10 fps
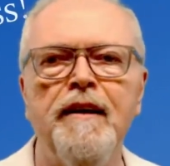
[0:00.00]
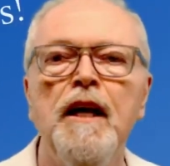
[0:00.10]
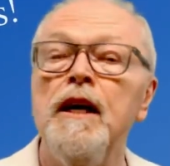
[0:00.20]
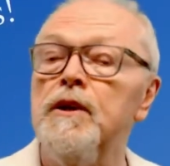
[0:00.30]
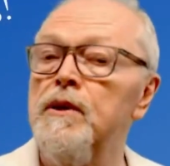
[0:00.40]

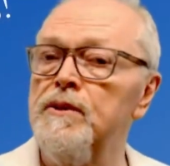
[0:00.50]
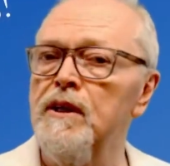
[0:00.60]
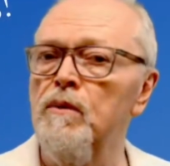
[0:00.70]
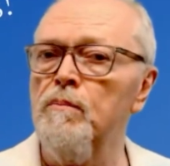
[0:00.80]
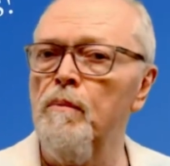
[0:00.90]
Using
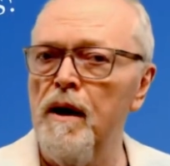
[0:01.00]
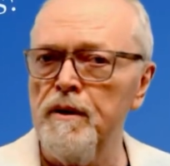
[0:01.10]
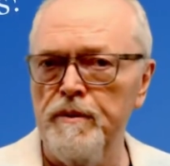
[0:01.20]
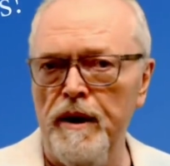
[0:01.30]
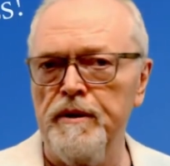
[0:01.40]
a
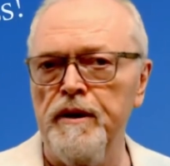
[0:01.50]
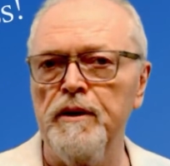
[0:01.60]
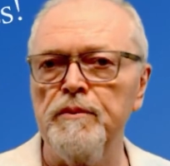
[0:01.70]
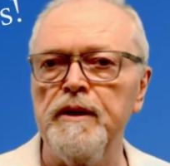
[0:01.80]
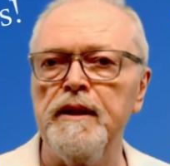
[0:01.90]
moderator can
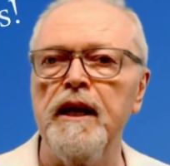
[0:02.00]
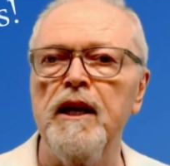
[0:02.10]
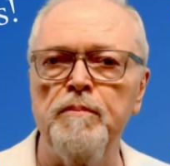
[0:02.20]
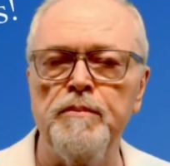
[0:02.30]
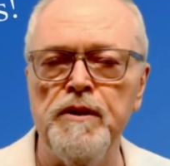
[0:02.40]
really
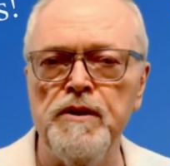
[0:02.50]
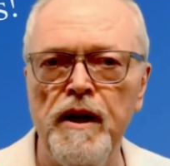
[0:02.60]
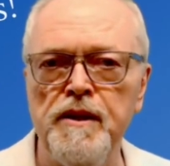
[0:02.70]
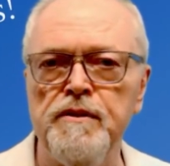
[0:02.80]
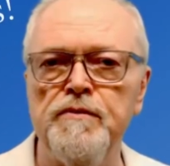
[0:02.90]
help these
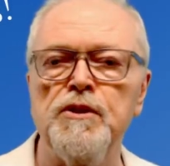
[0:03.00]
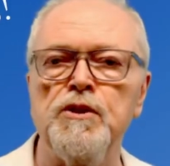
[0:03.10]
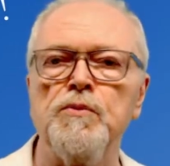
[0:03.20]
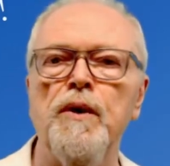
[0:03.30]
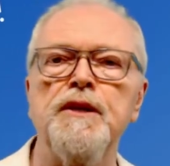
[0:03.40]
kinds of
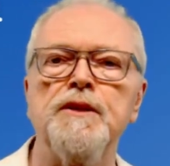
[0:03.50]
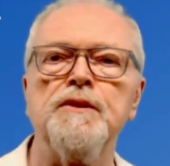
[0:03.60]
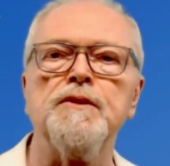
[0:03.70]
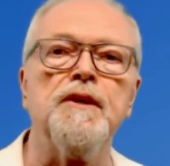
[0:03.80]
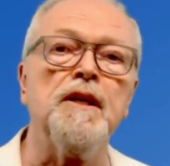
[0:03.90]

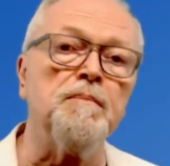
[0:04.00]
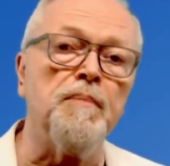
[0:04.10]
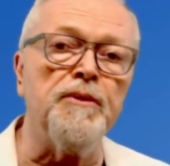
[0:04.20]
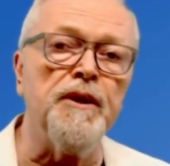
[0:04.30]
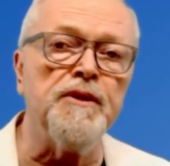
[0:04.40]
situations. In
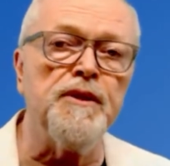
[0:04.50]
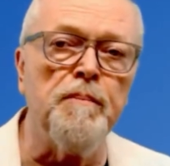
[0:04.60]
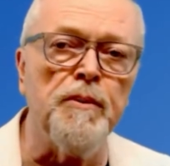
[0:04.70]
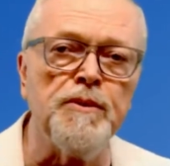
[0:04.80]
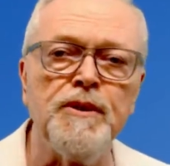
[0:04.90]
both
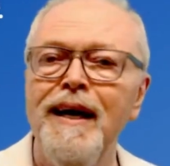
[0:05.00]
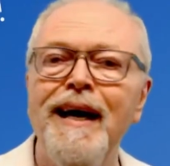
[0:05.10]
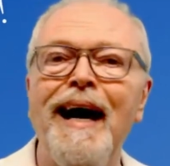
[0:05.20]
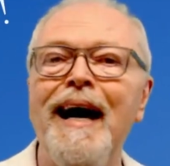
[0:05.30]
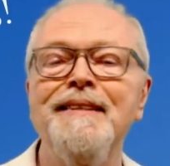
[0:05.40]
examples,
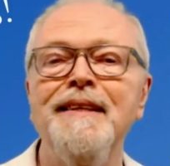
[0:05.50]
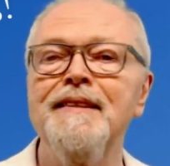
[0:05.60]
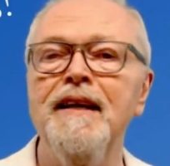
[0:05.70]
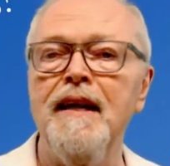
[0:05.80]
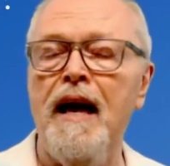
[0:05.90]
I did
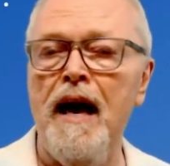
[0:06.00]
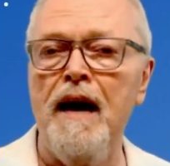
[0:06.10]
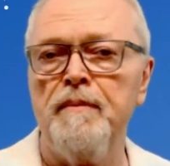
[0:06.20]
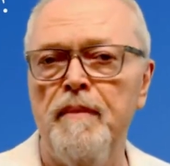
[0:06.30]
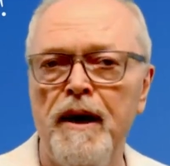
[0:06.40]
not have
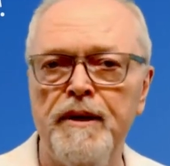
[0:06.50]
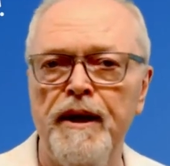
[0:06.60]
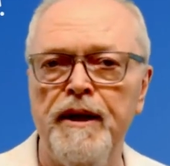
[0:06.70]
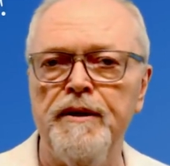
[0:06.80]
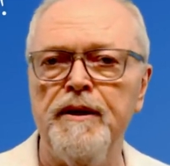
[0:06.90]
a
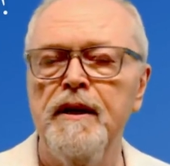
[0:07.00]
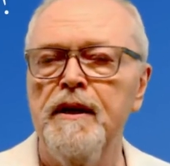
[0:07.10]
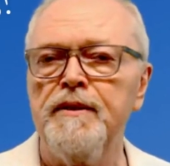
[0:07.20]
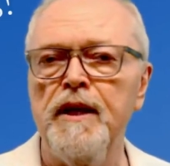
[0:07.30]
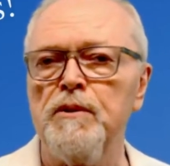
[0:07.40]
moderator.
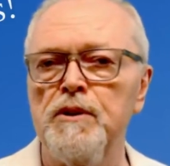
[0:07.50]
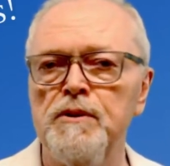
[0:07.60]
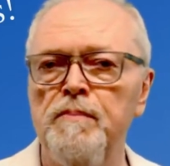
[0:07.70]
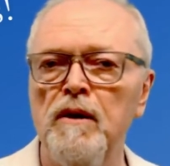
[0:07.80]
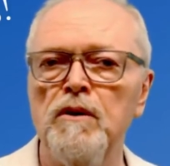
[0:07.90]
They were
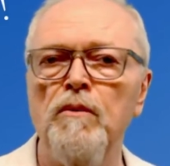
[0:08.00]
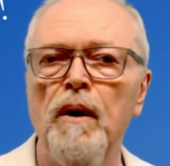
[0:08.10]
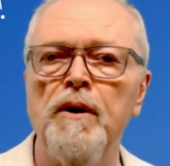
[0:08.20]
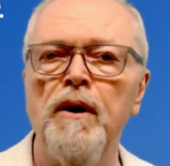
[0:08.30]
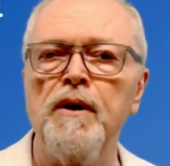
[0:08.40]
smaller
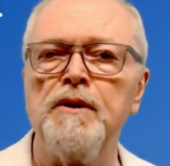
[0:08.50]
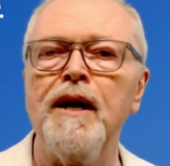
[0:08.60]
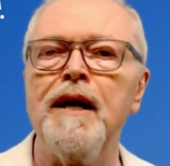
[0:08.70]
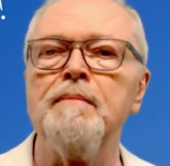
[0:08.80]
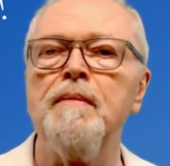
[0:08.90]
webinars,
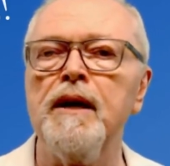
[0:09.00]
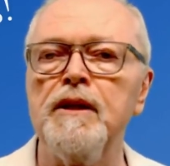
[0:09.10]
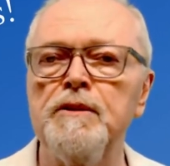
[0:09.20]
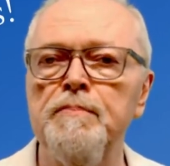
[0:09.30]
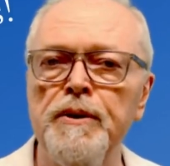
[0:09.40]
and my
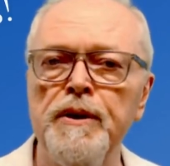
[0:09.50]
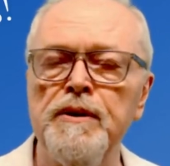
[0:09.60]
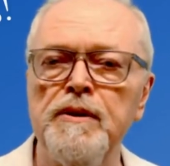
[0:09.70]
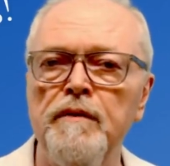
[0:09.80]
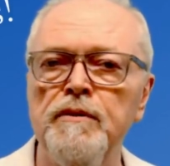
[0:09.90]

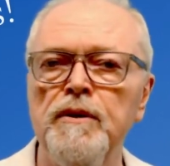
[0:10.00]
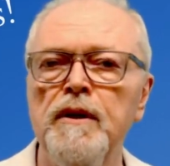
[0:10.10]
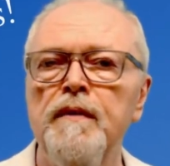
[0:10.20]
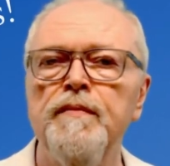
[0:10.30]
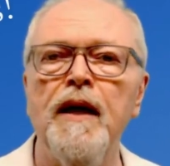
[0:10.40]
experience level
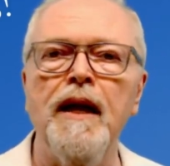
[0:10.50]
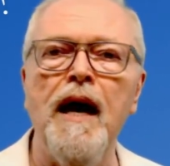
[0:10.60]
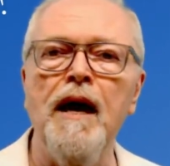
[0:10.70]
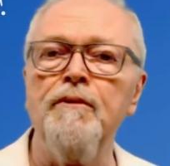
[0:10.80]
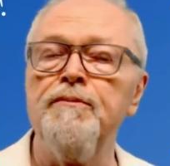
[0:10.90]
and
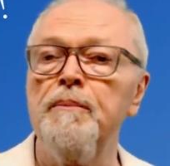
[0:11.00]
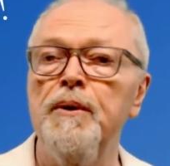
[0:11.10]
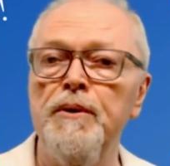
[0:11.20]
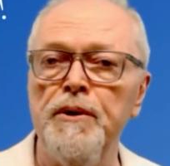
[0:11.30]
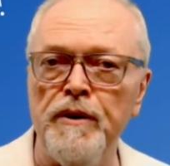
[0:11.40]
how
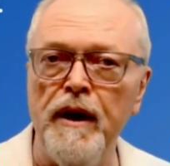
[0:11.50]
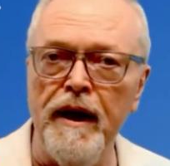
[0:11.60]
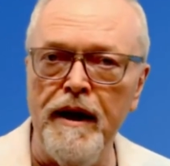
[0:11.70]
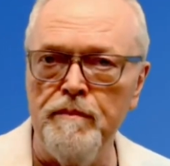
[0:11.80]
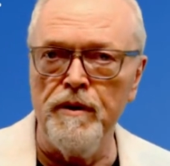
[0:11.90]
familiar I
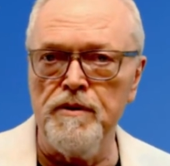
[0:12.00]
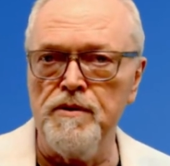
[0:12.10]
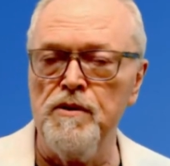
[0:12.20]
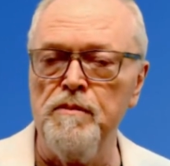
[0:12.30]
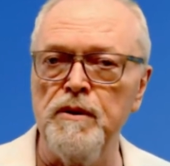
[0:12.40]
am
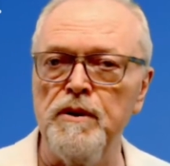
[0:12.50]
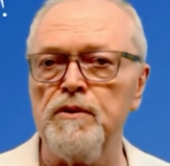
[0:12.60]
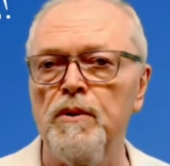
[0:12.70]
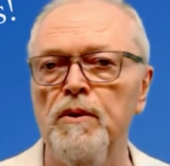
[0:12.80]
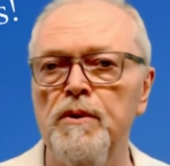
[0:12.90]
Zoom
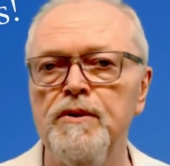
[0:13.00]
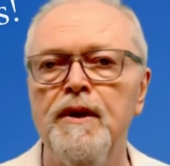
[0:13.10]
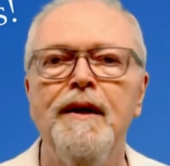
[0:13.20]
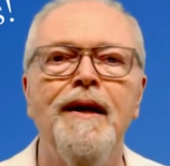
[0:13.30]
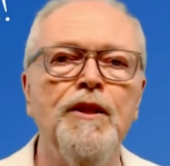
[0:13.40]
controls
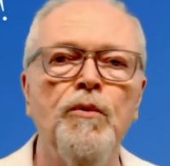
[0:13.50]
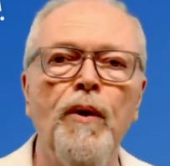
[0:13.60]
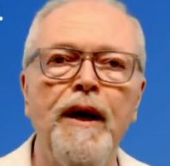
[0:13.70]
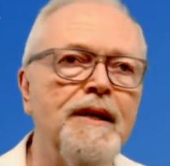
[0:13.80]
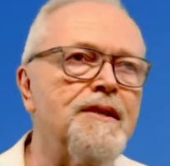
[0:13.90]
and the
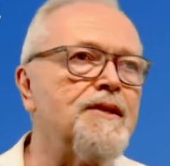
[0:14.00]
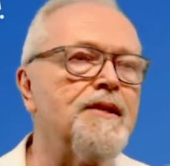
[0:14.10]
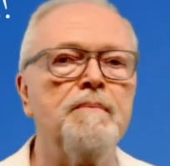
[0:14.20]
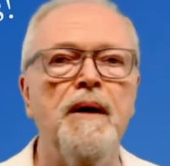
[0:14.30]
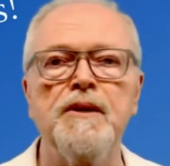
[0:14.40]
way I
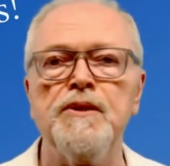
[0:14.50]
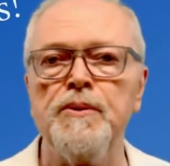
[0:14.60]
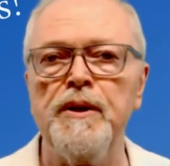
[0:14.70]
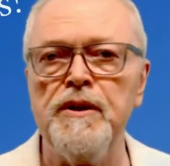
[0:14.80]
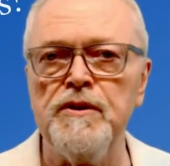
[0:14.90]
set my
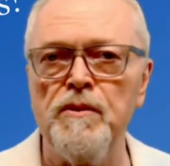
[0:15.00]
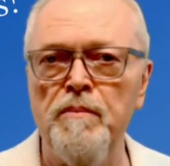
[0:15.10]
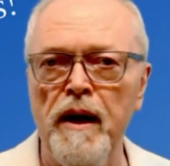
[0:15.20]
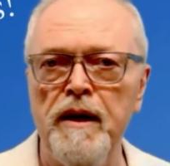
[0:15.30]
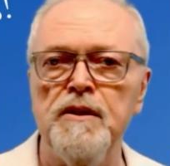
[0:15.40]
screens to
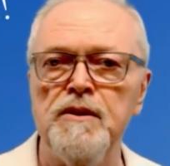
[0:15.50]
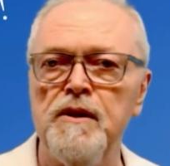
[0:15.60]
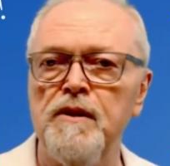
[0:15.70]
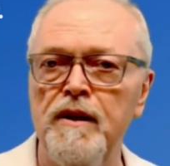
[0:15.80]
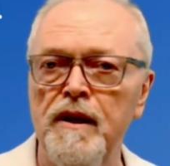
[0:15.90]
manage
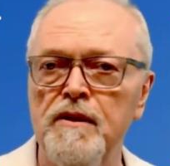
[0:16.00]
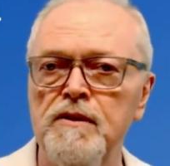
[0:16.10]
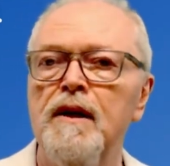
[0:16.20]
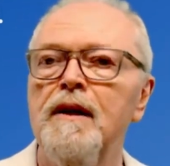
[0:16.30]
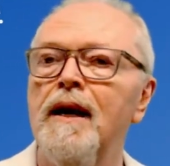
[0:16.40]

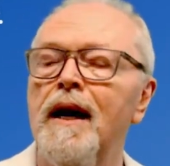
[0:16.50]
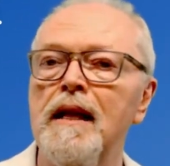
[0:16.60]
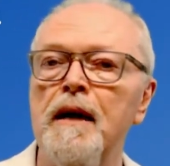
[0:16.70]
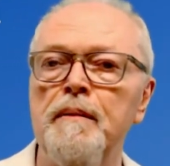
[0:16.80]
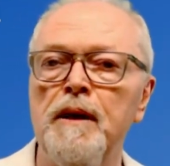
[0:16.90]
things
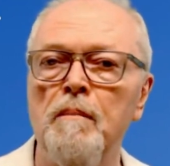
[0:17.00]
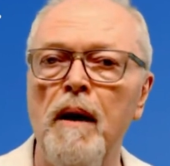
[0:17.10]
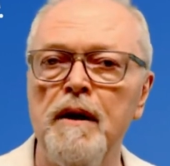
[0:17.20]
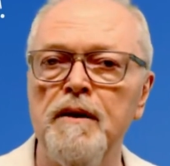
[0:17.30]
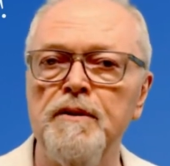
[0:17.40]
allow me to
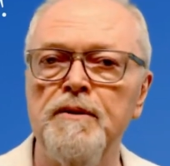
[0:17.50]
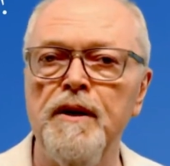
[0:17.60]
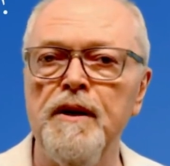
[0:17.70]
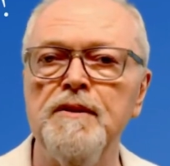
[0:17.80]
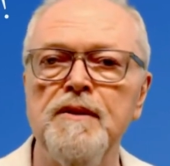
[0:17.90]
monitor
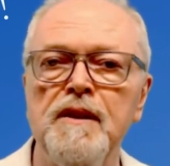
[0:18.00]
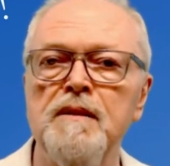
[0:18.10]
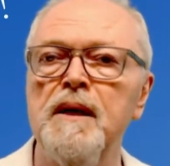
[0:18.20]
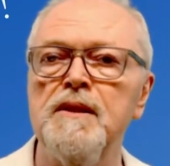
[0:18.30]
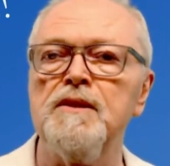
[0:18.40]
things in
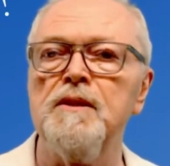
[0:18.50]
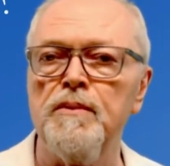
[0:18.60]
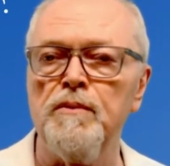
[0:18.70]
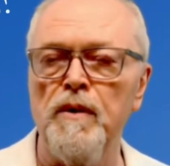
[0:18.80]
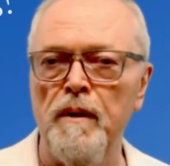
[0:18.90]
my
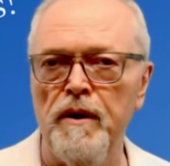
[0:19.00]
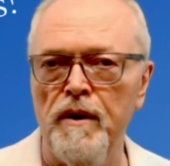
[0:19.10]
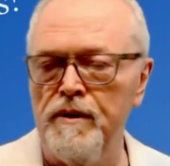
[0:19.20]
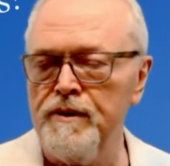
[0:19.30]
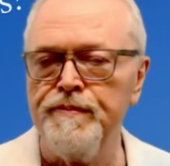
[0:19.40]
simpler
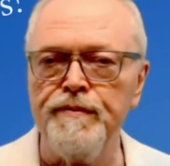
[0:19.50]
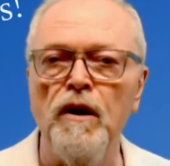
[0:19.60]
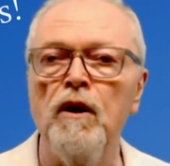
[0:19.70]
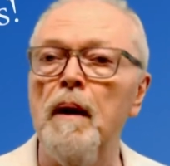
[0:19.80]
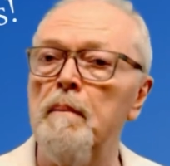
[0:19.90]
webinars
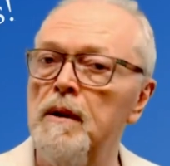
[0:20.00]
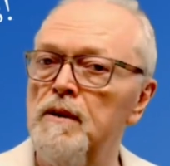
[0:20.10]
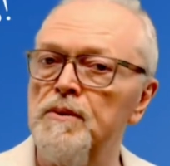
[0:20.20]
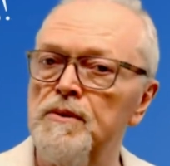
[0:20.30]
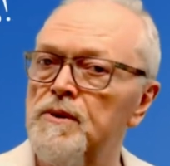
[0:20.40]
all by my
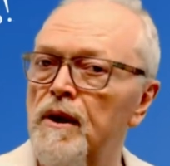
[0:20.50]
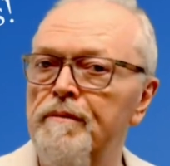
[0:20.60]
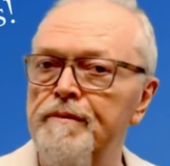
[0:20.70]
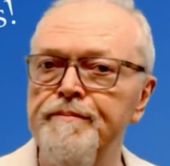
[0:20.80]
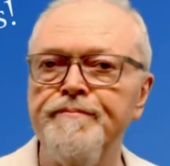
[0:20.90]
little self.